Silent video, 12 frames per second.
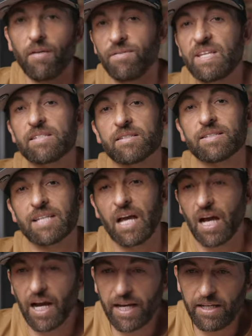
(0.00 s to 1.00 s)
of this
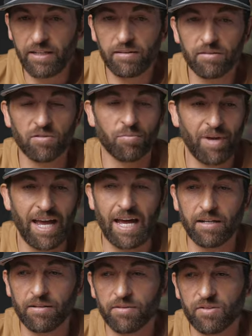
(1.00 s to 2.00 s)
tiny little mat.